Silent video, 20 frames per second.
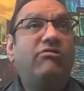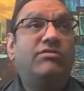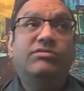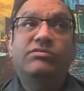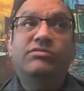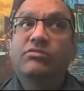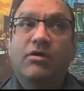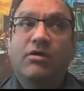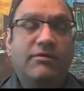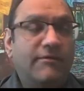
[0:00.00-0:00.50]
it's
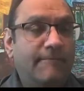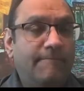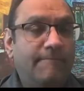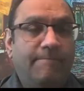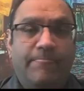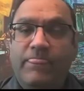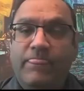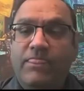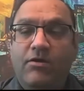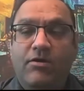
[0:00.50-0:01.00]

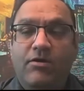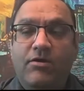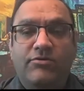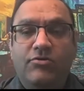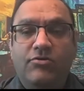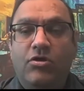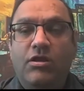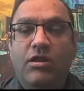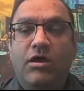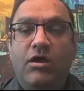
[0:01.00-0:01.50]
not at
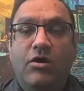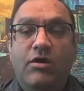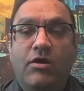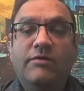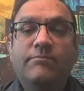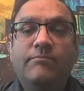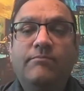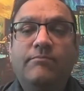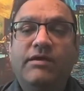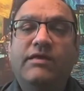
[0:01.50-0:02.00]
all hard.
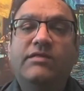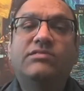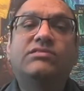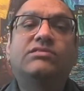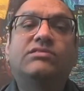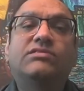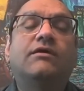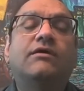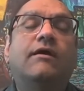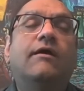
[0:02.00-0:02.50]

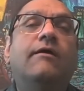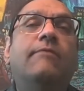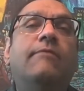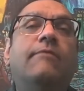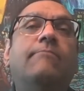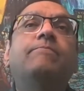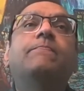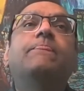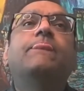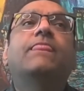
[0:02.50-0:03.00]
It's
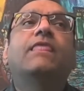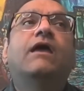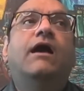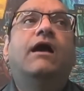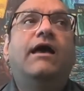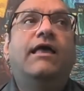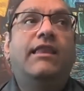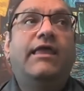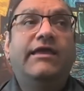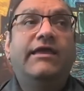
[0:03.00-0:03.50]

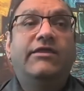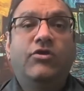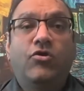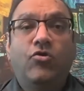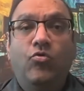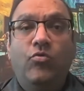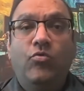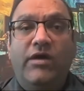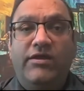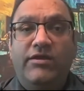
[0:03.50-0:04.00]
I like to
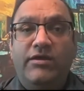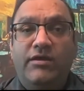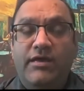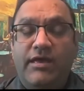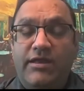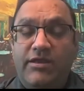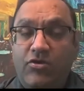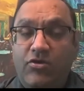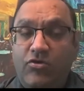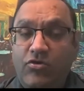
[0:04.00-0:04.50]
go at
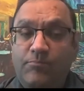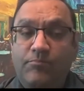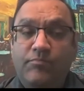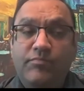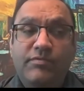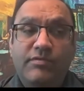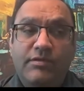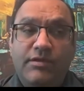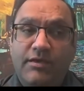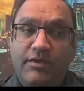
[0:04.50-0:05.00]
a good
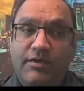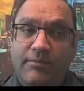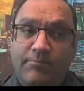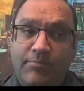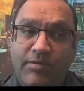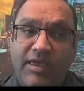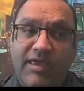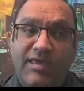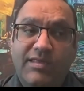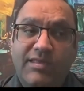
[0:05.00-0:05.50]

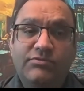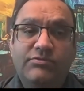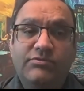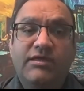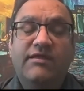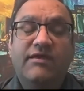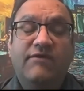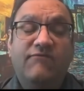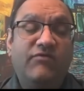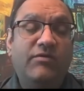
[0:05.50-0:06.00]
pace so
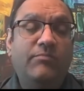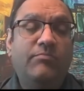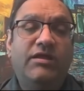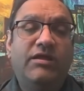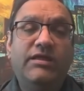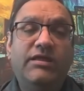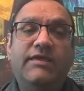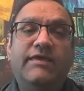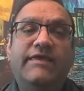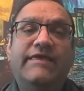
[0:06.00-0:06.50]
that
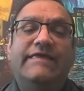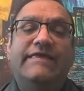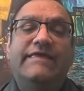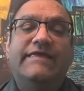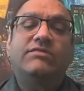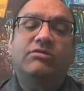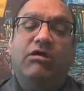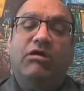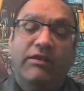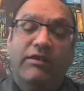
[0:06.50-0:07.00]
everybody is
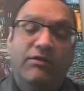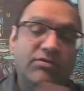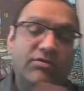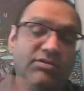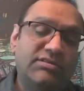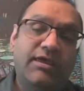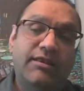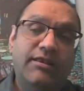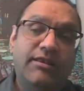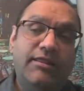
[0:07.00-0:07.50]

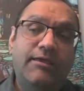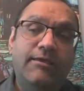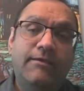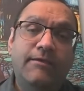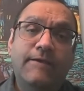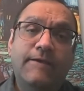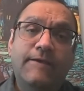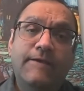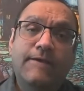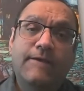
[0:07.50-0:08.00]

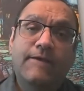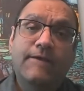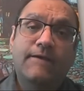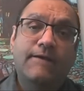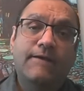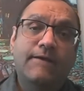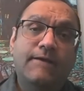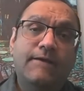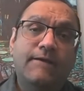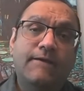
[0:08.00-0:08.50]
understanding
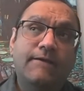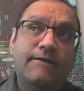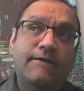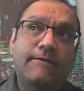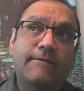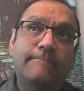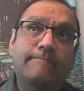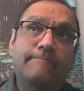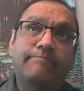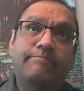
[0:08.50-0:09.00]

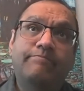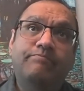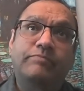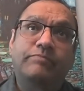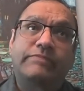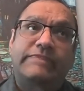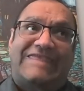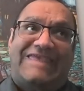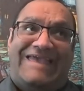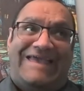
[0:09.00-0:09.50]
um,
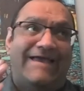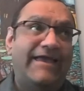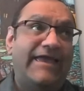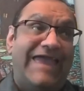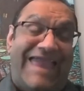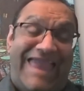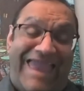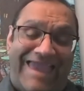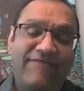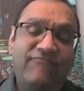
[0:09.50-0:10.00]

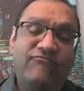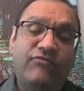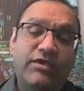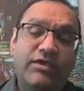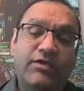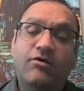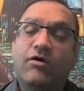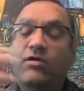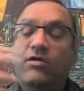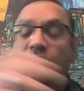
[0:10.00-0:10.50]
every
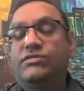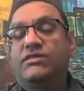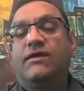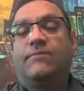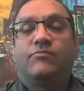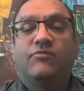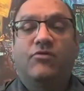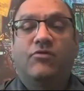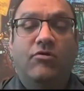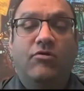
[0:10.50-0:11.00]

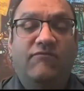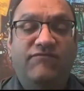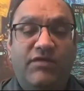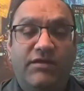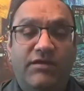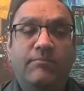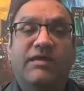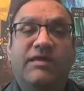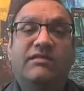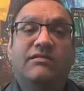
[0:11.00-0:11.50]
concept or
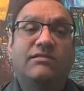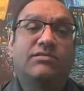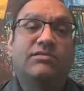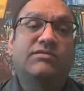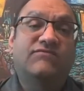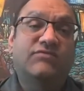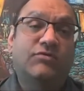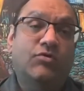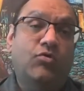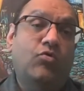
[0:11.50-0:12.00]
fundamentals
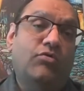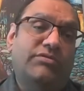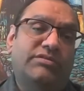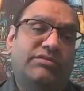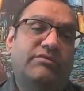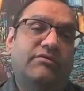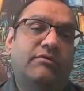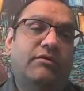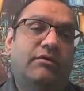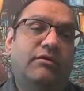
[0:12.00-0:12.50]
of the course.
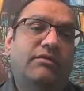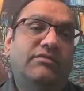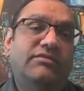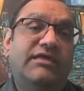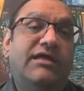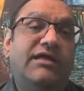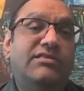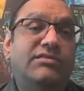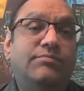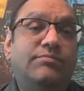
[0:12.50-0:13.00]

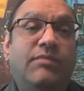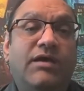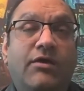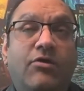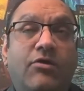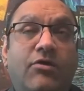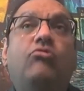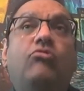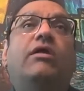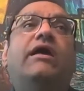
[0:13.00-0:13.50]
That's my
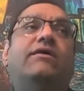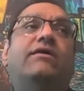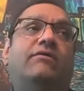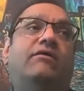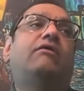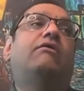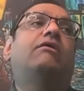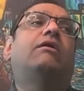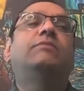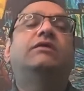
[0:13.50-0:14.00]
goal.
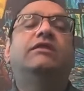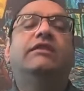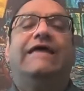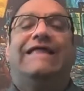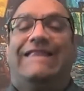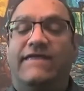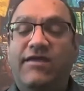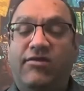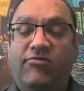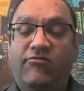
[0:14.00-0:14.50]
I mean, at
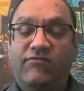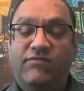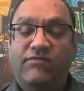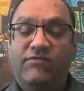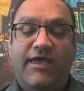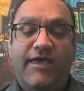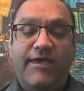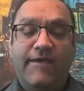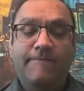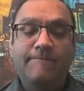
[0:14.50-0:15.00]
the end of the
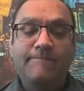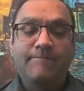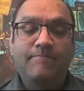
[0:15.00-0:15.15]
day,